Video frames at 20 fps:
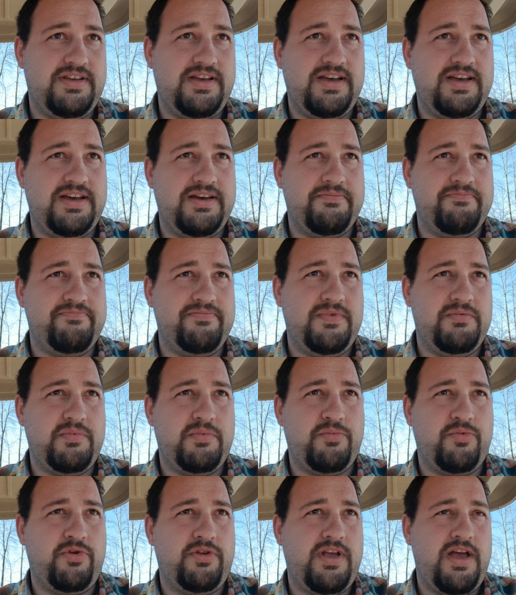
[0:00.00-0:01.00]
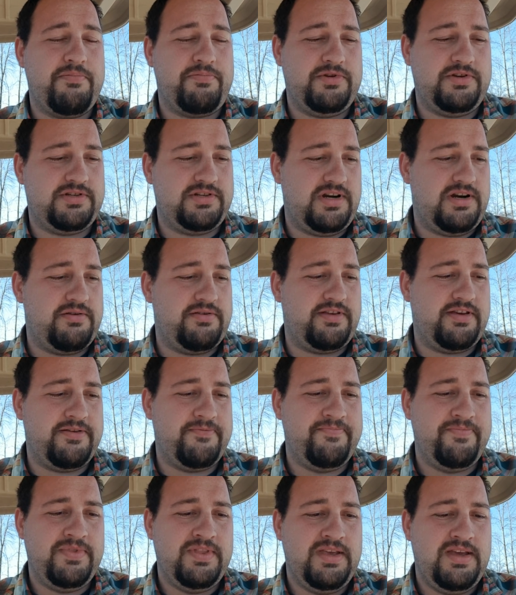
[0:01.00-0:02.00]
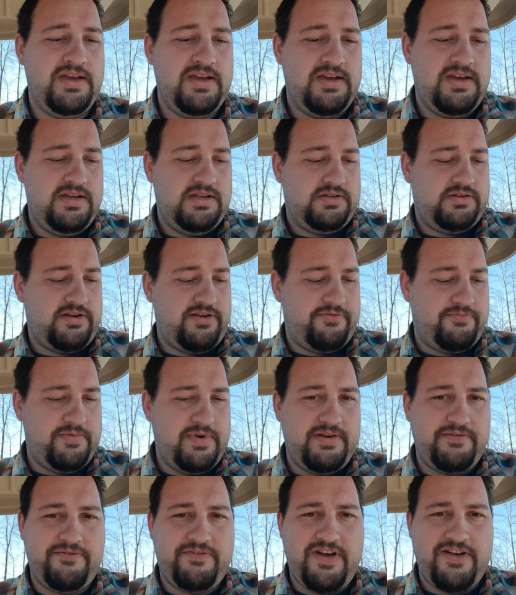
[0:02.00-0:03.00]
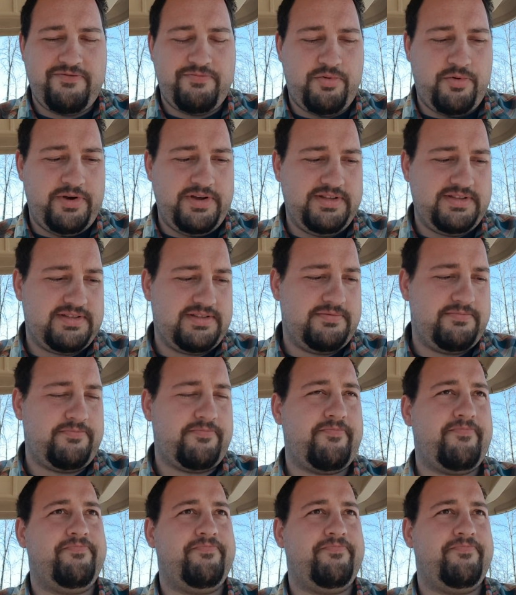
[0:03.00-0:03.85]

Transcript: I'd be more than happy to share with you. So I've made 5 points.